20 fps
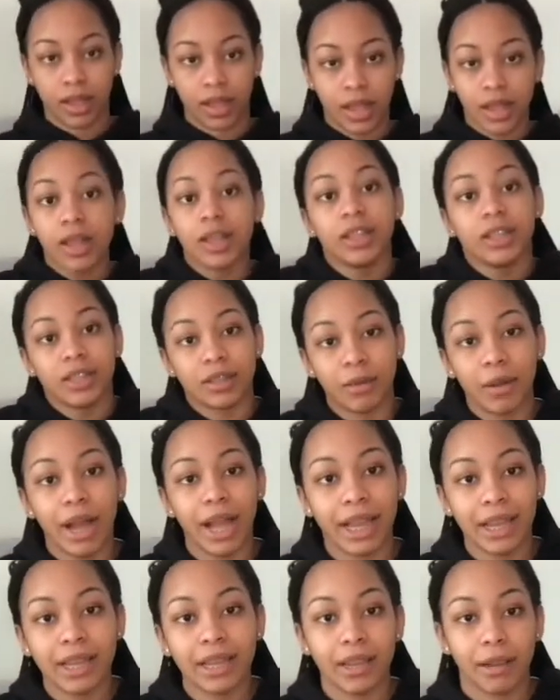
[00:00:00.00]
So I had to
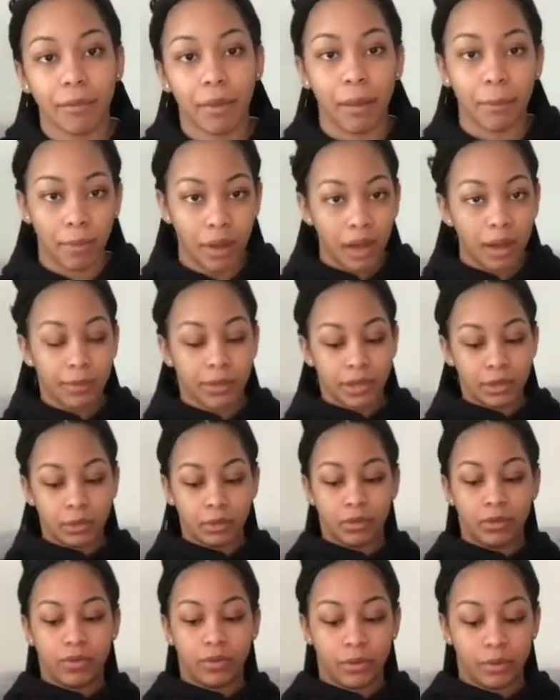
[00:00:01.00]
get my mom to do it
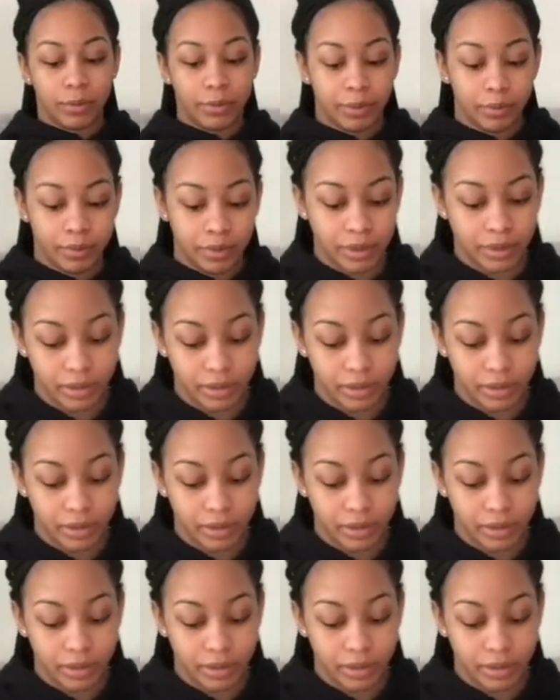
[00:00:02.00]
for me because,